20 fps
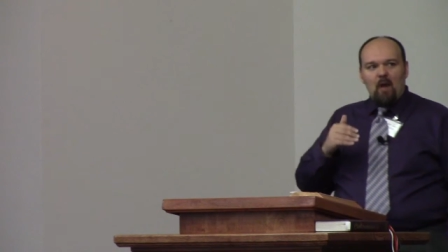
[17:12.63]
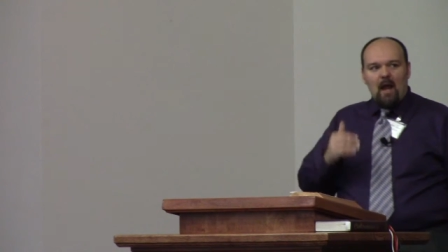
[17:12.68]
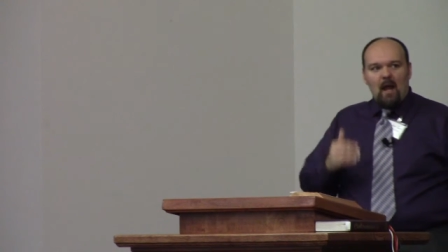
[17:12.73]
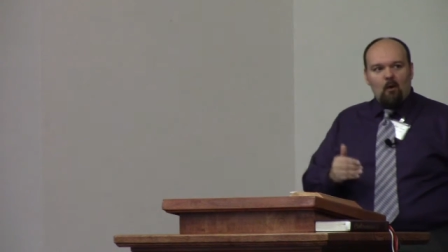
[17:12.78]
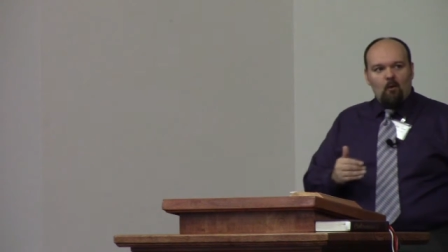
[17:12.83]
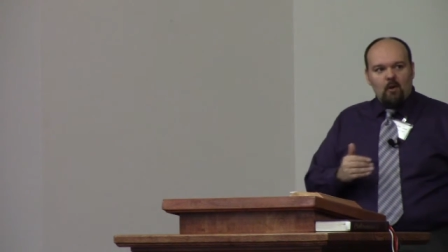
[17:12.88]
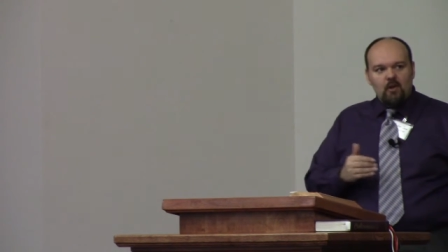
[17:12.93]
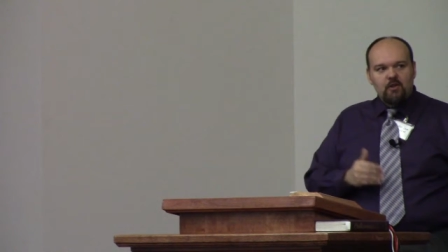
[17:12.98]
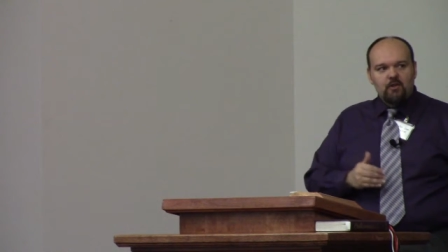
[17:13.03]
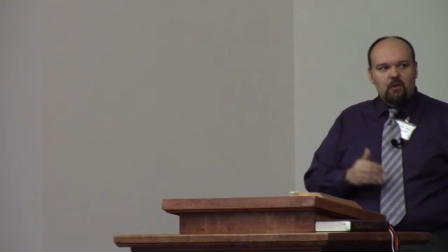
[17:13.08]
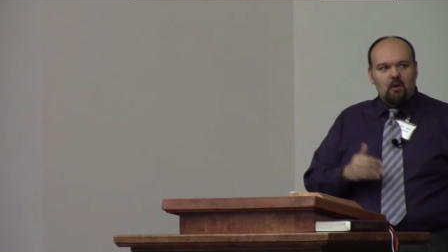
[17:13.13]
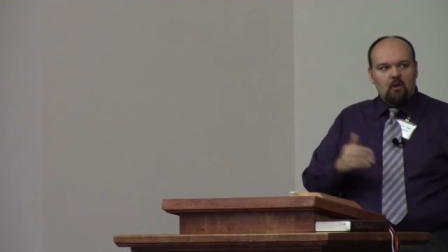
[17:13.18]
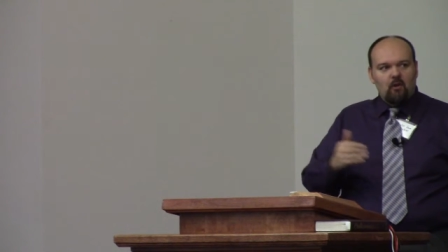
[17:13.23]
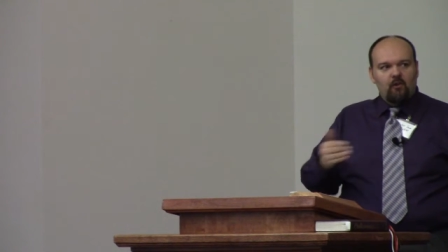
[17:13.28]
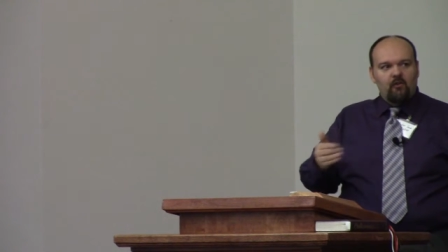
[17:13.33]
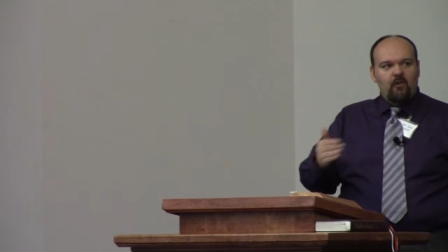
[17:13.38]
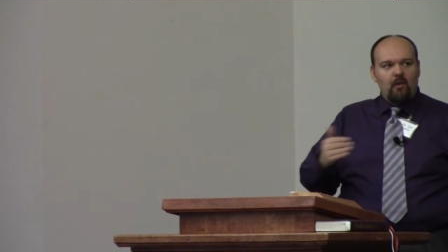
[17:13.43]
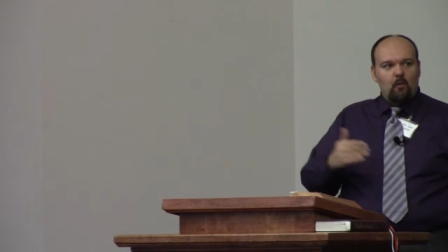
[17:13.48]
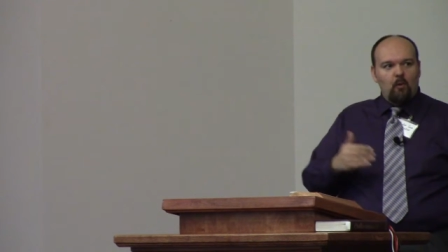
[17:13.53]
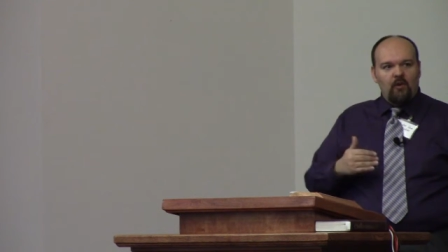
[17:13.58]
power
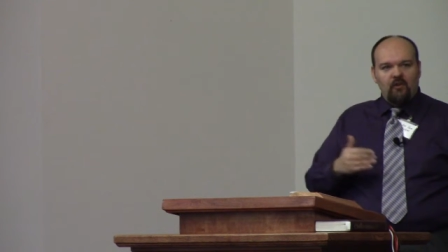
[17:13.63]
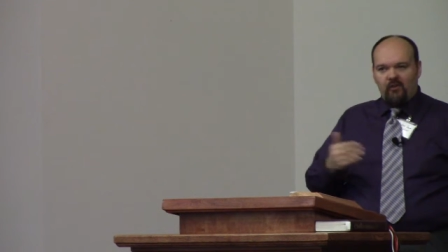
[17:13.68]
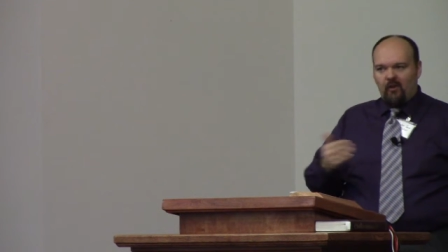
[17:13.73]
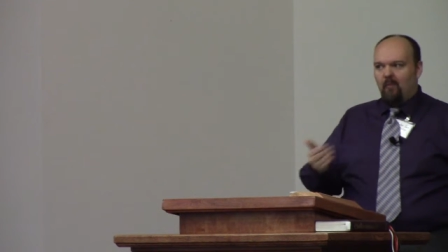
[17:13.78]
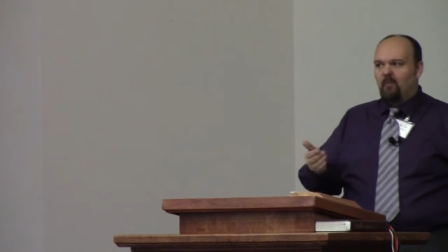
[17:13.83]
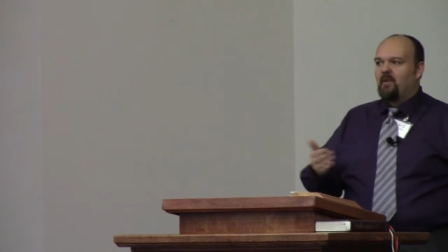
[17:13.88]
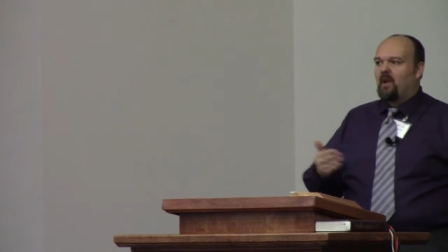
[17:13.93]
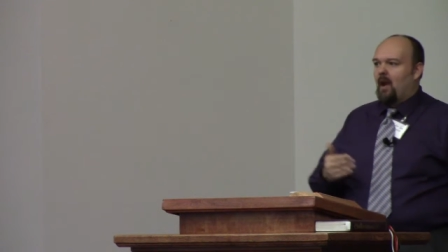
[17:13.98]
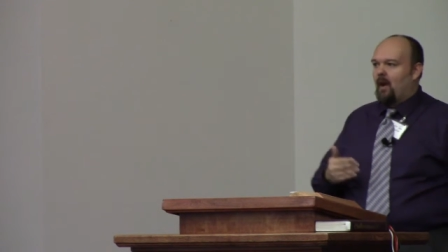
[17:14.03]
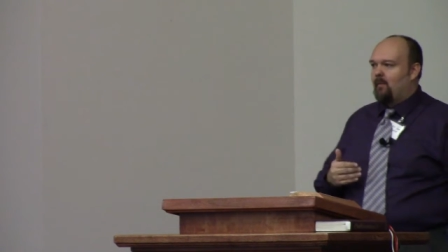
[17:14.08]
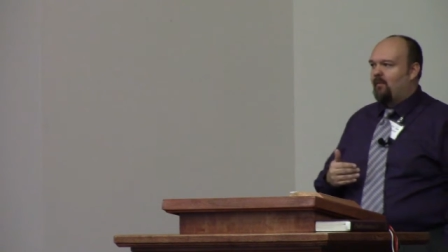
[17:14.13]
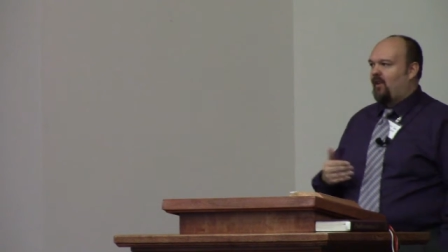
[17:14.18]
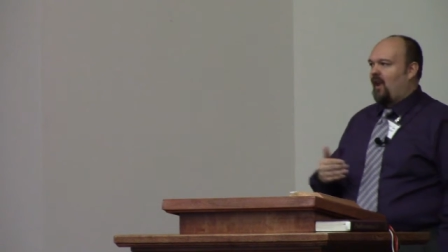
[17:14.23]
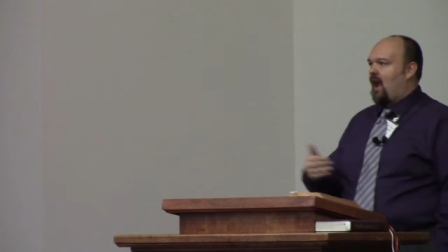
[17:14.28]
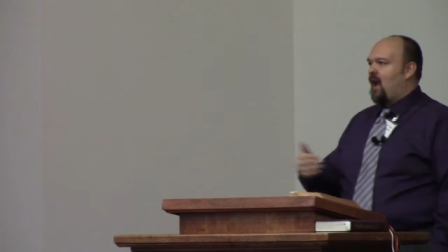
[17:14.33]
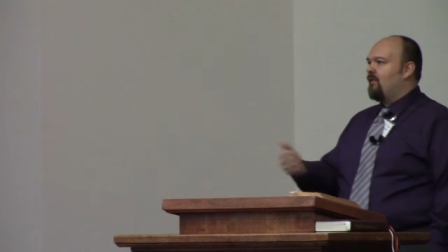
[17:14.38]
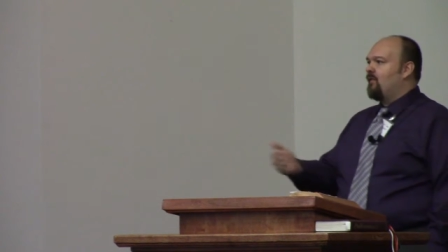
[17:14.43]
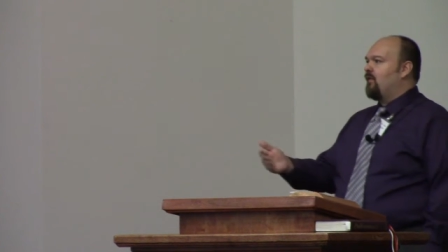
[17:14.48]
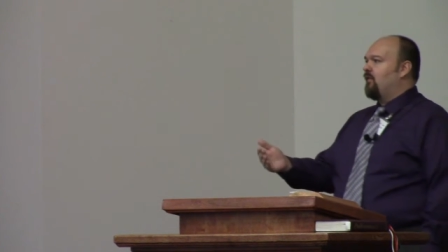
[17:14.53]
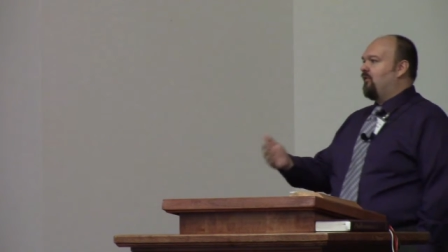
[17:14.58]
struggles that we sometimes
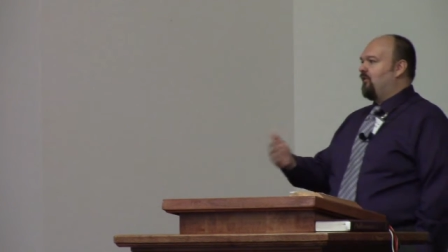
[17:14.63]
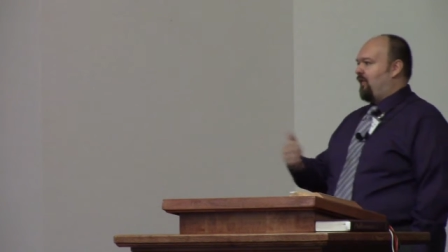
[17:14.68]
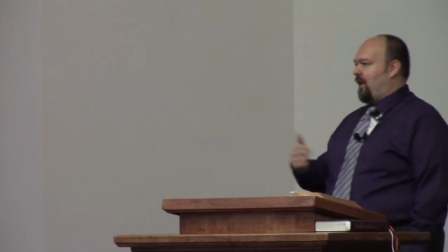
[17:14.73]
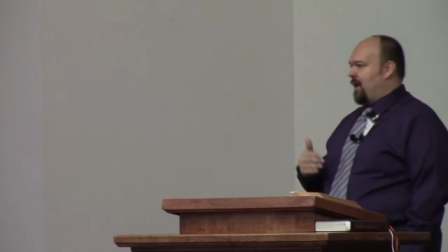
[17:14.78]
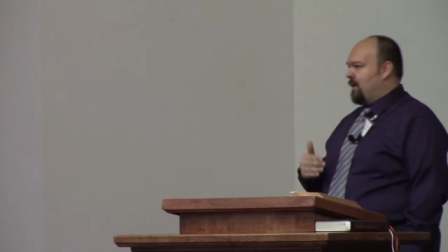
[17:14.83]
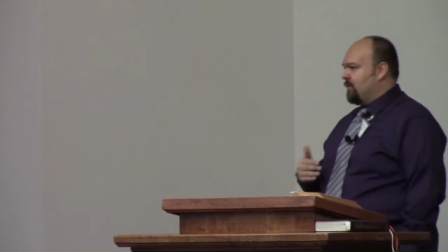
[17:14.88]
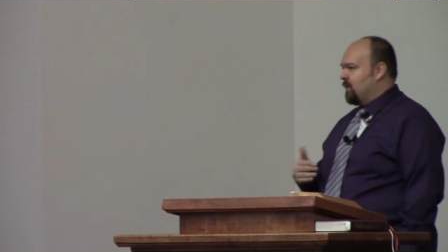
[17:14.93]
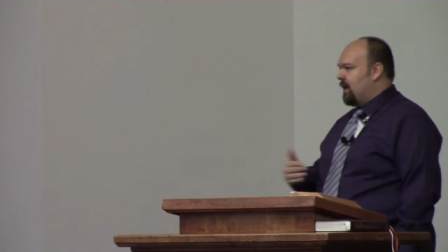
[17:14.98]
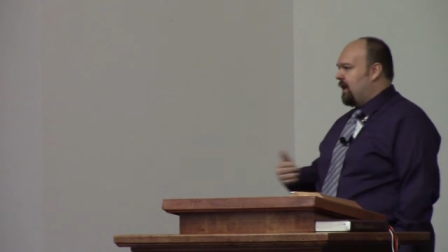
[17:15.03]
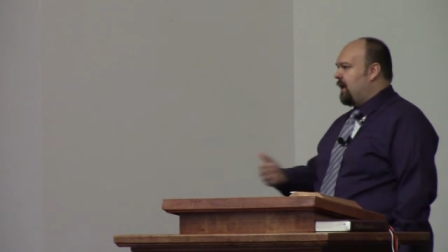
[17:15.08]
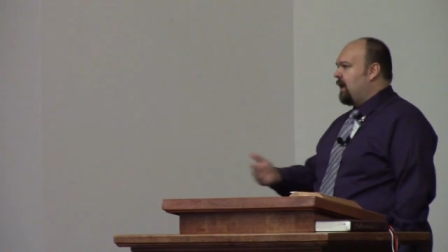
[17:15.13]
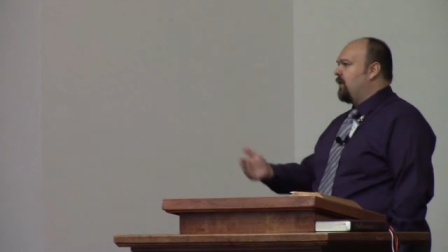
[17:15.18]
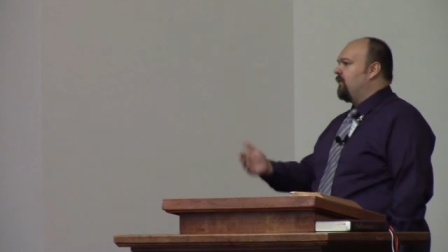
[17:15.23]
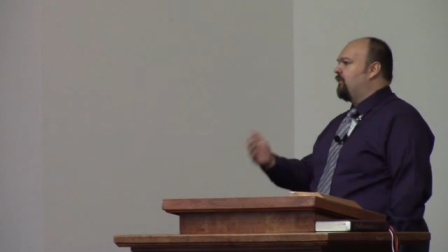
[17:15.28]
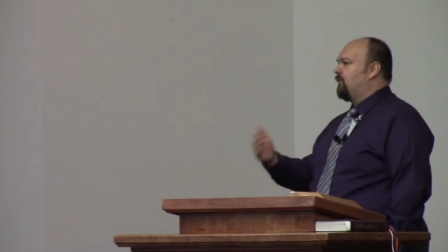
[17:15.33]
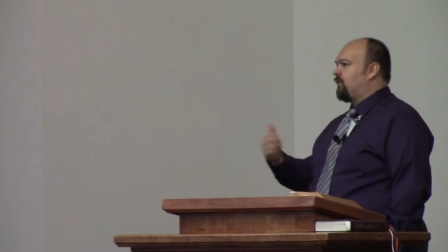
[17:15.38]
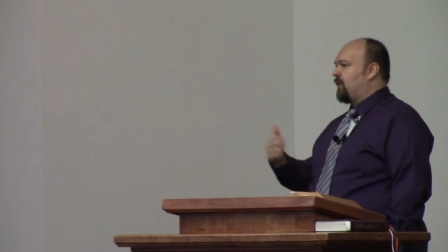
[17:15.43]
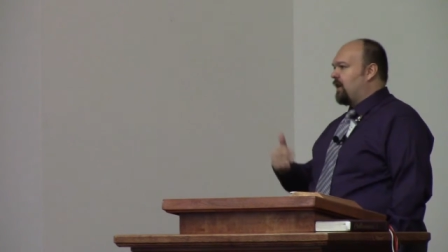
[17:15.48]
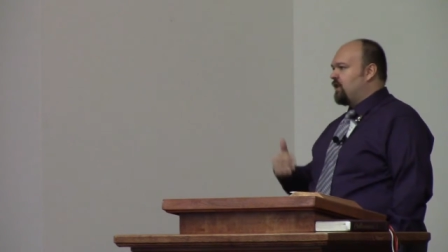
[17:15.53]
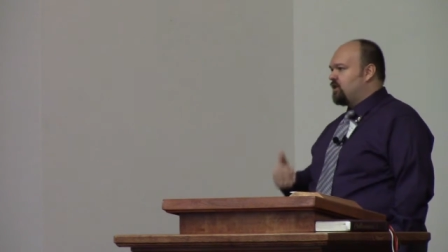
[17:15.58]
have in family
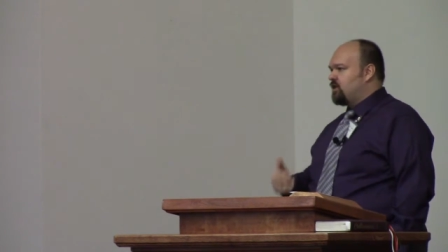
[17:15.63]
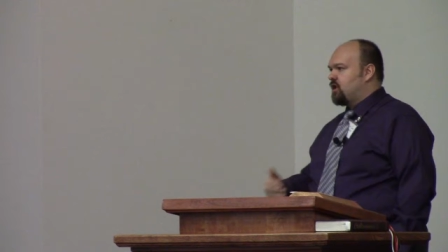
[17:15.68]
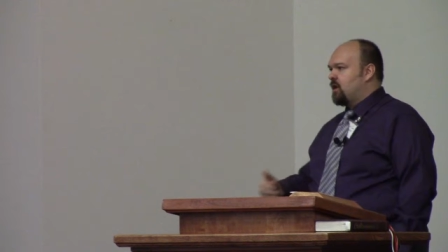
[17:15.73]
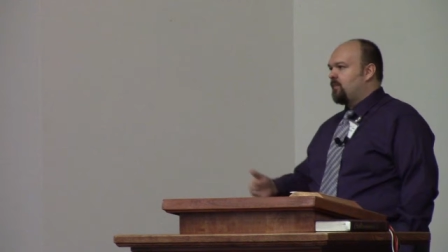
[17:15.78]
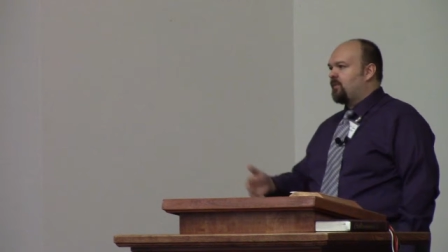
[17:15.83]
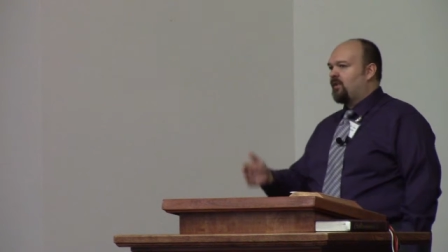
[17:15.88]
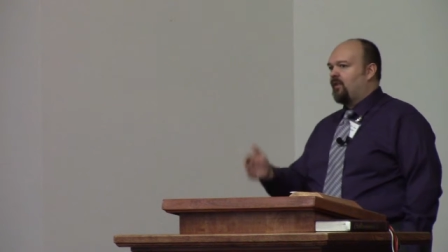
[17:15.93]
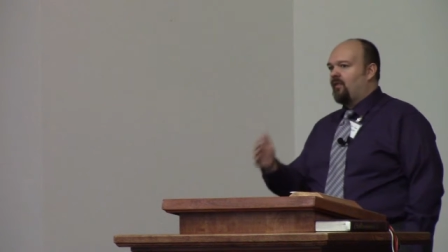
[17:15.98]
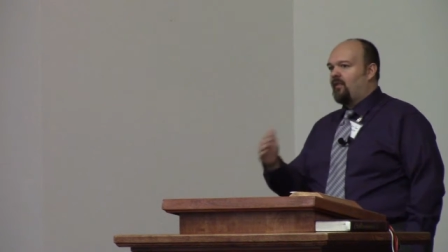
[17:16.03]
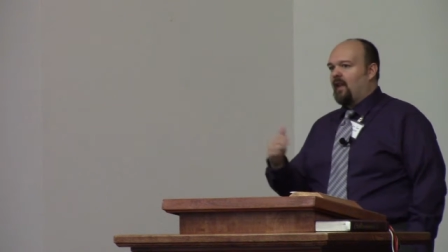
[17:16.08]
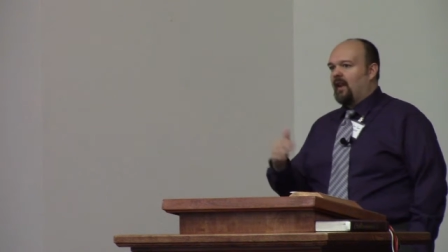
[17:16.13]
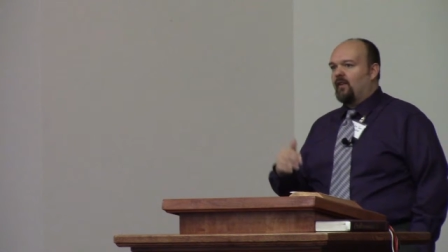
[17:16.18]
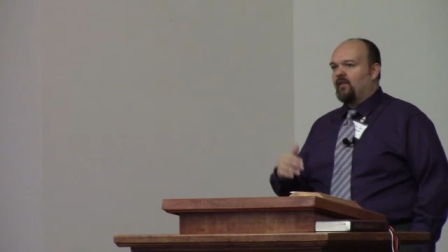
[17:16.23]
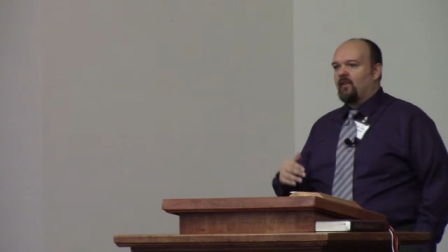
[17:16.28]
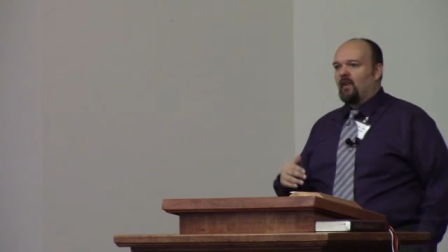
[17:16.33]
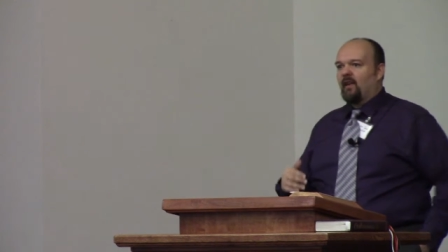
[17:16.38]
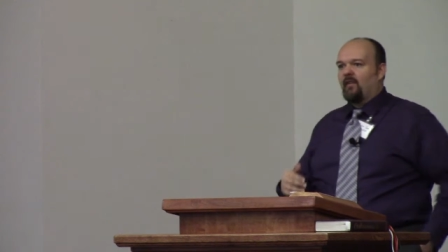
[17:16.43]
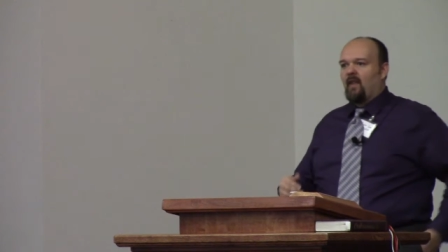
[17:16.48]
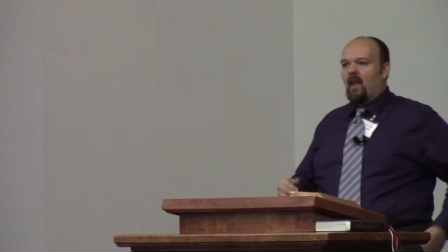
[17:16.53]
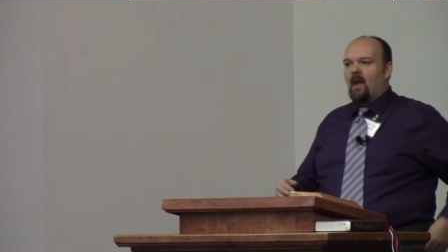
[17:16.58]
and friendships and
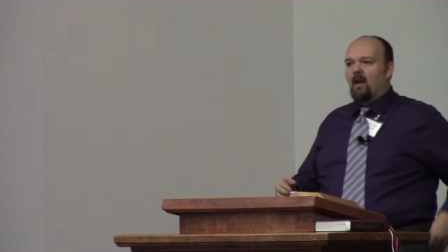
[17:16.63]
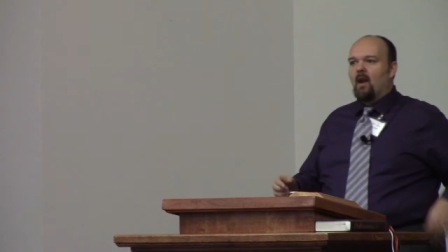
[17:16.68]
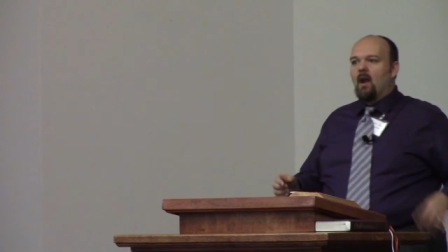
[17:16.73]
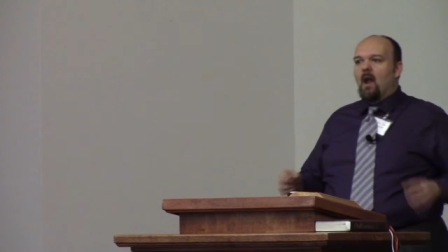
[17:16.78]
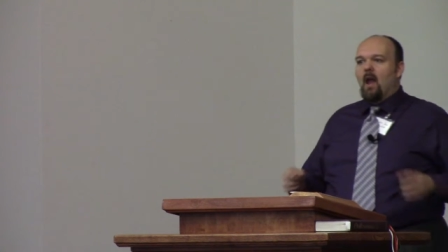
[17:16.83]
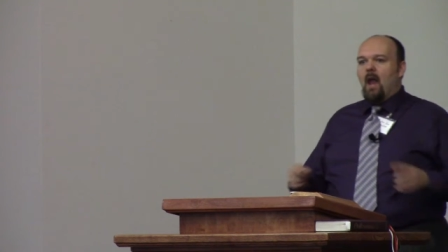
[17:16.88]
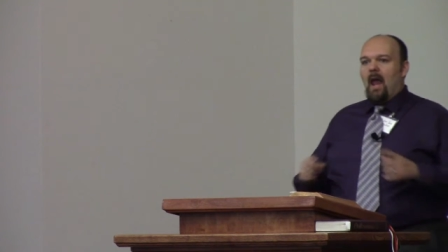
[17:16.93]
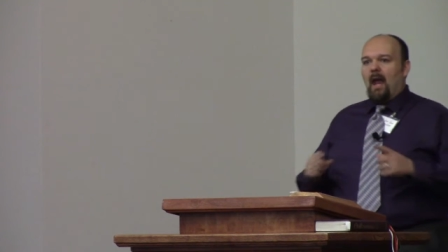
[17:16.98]
things like that.